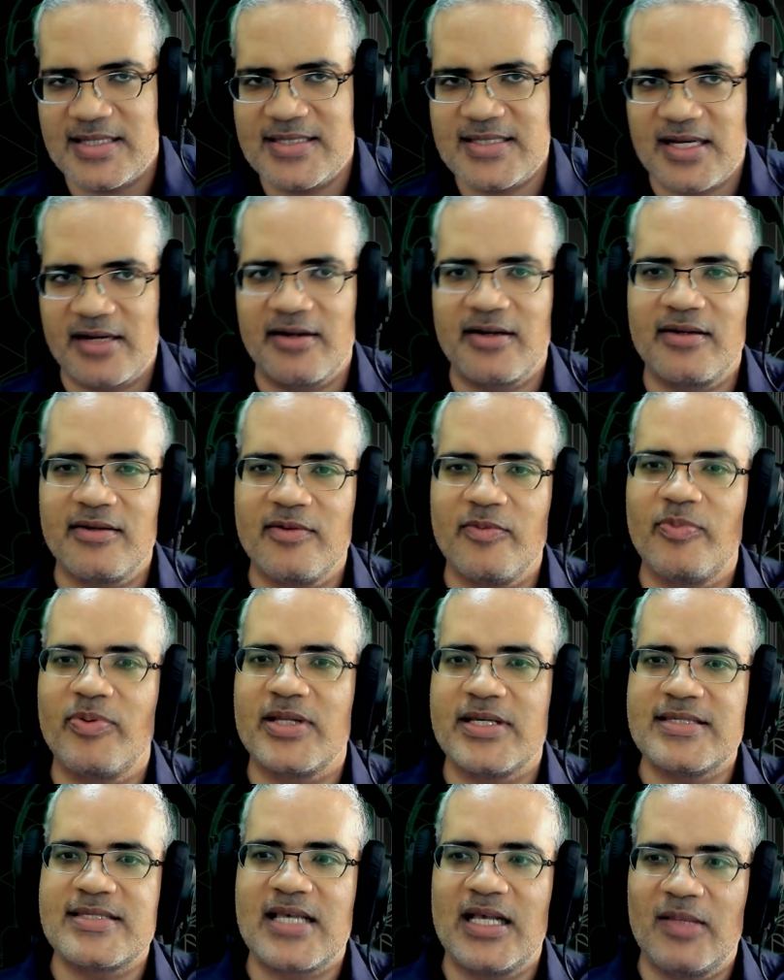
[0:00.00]
Seracle,
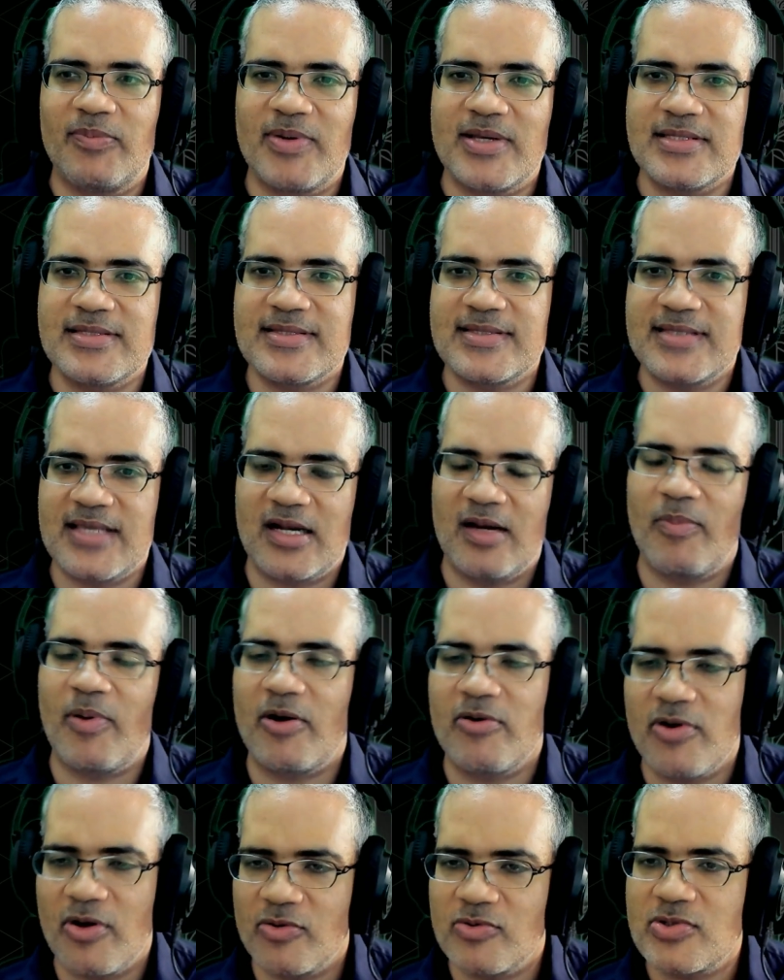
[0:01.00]
please help us set up
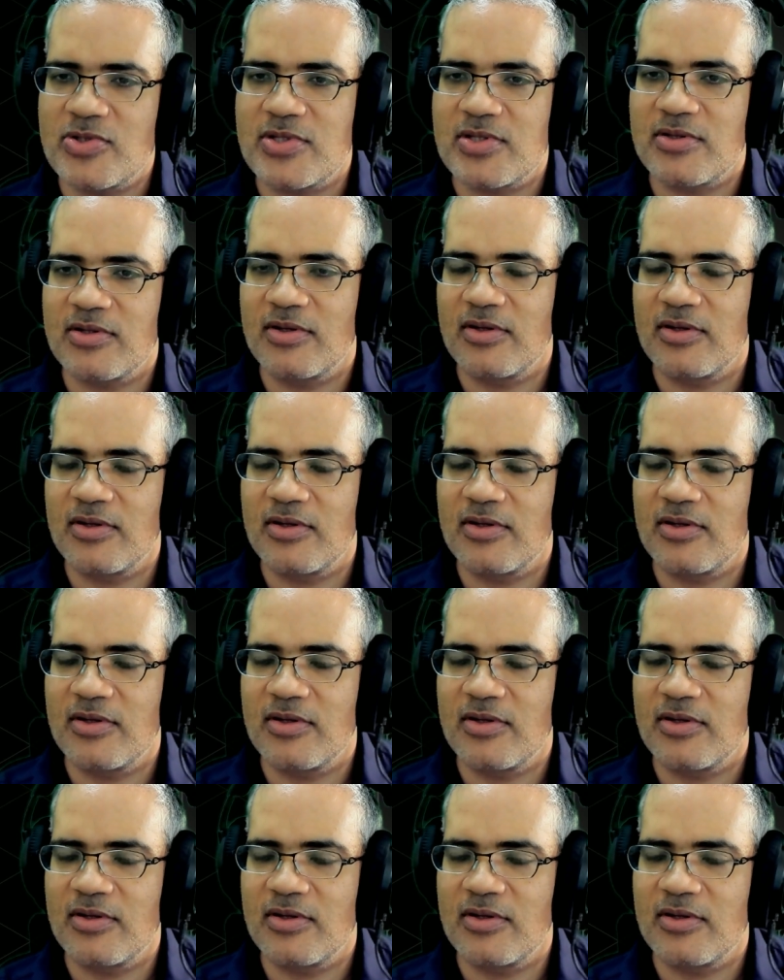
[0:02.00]
our nodes?